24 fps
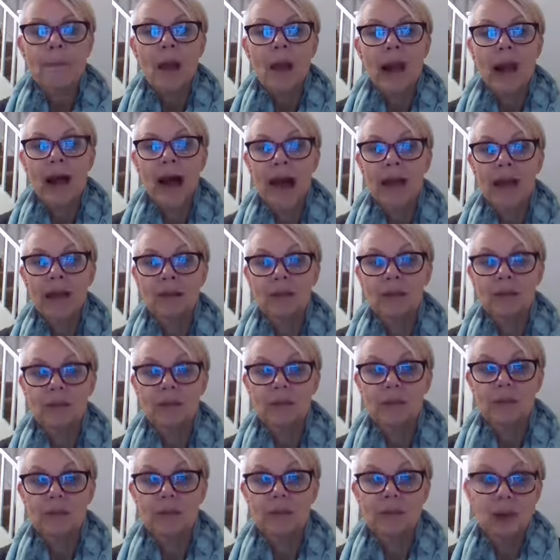
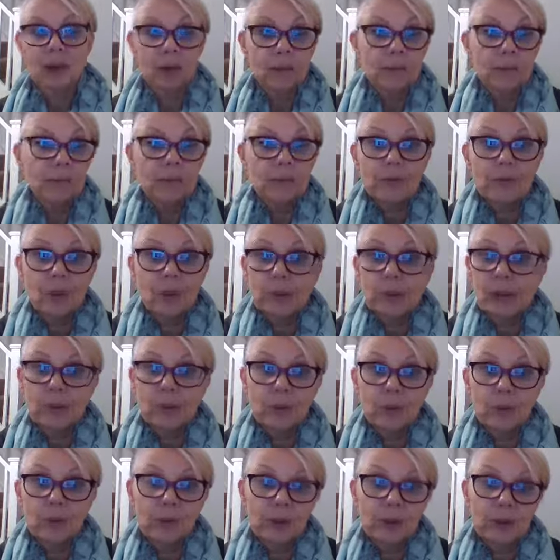And, you know, so it
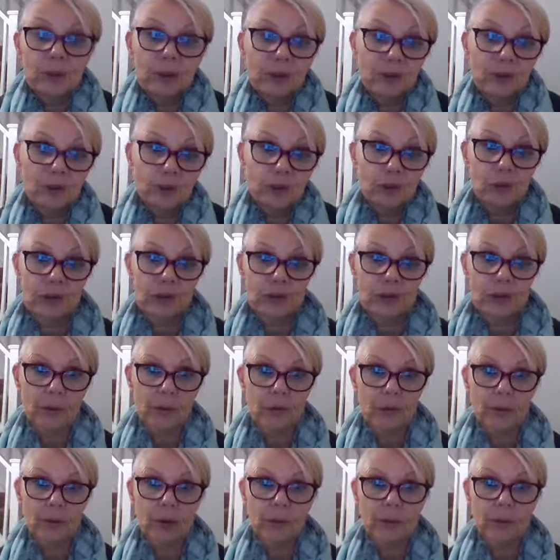will be with the children
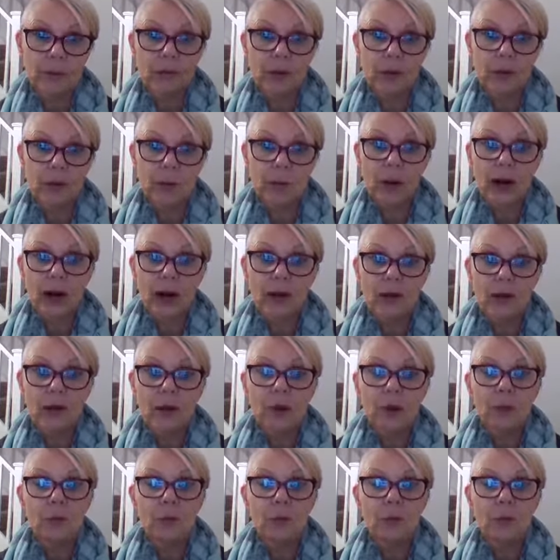sometimes as well,